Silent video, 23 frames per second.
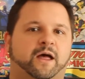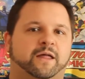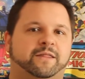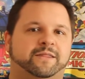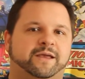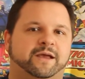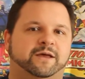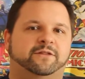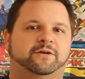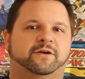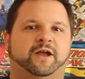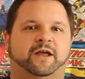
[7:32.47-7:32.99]
On
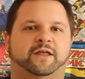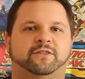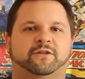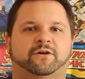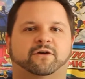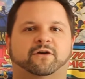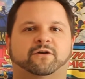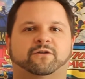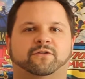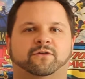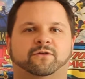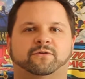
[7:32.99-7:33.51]
the other hand,
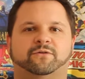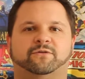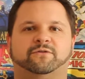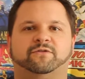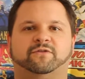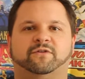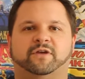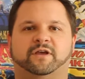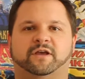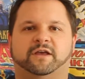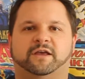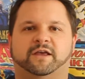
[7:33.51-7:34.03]
there are
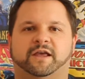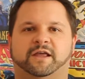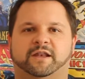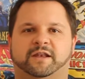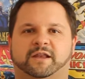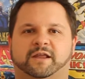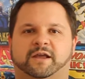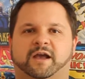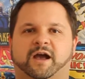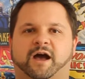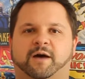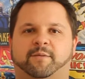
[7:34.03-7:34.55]
those
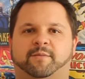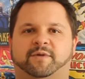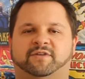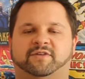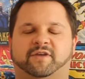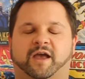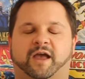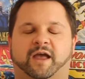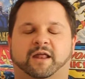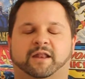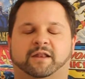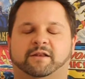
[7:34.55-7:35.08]
indie
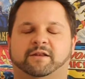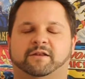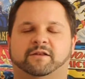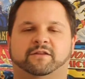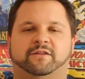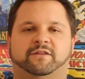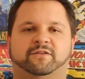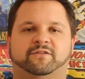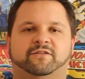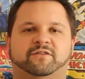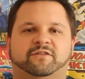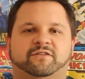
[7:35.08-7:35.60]
comics,
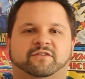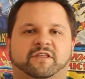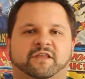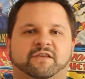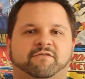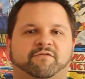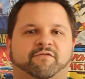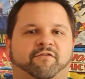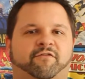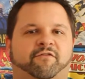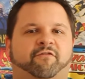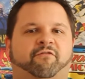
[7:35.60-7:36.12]
and this is
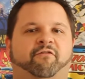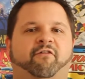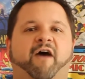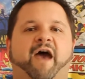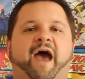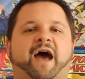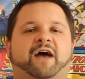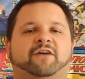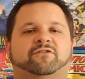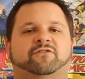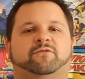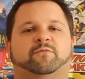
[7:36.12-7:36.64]
the
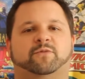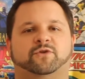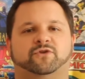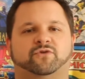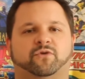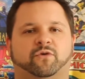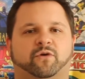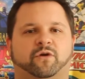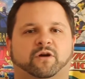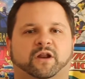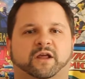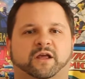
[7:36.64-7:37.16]
vast
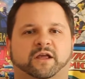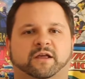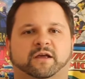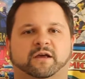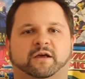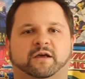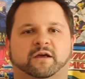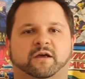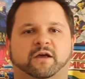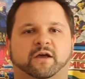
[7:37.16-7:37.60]
majority